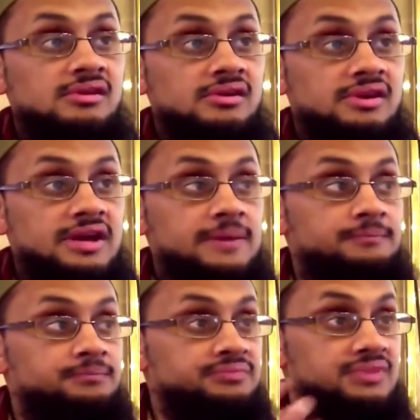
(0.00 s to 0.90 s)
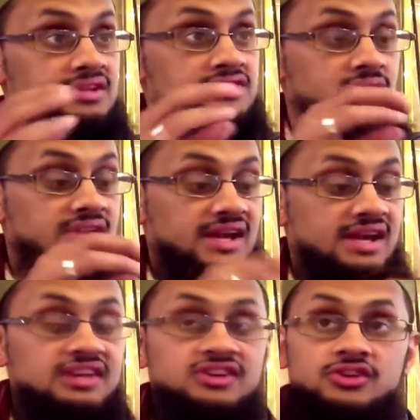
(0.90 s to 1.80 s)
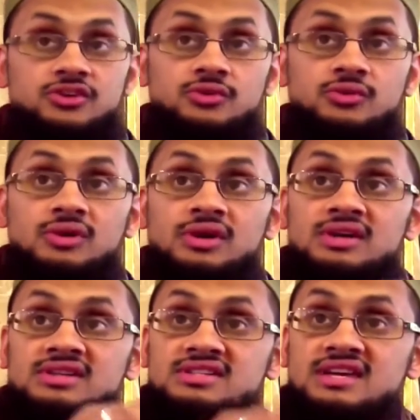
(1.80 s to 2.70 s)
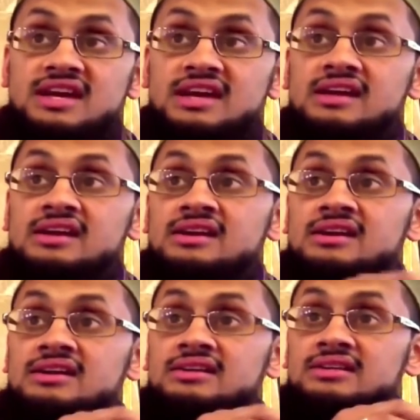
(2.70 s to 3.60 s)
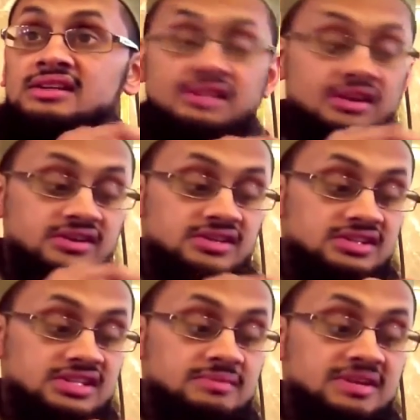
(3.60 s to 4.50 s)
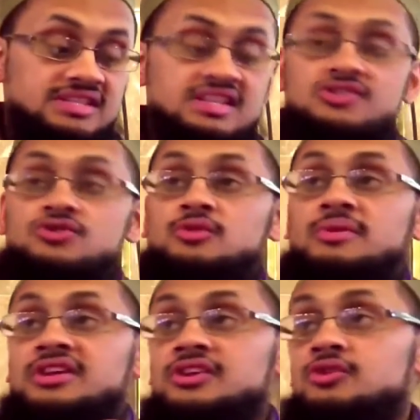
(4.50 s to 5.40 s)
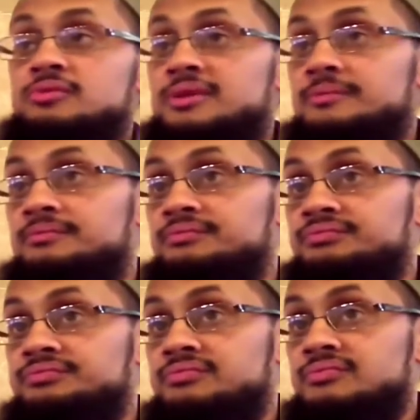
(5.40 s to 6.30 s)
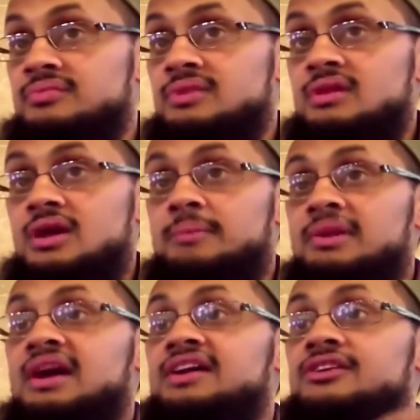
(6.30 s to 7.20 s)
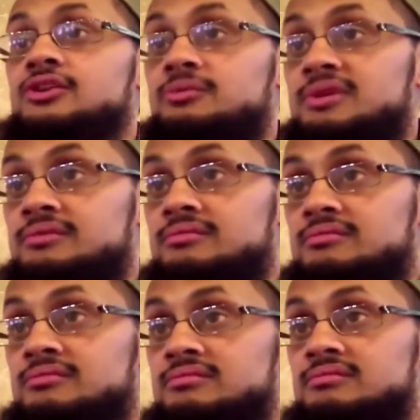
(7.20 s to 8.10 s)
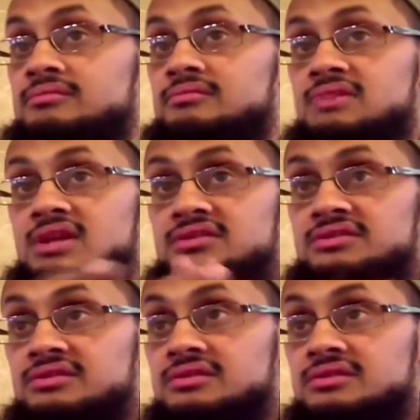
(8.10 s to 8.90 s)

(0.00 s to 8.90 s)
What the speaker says: Okay? So can you say that does it make sense to talk about a human, a blind human? Yes.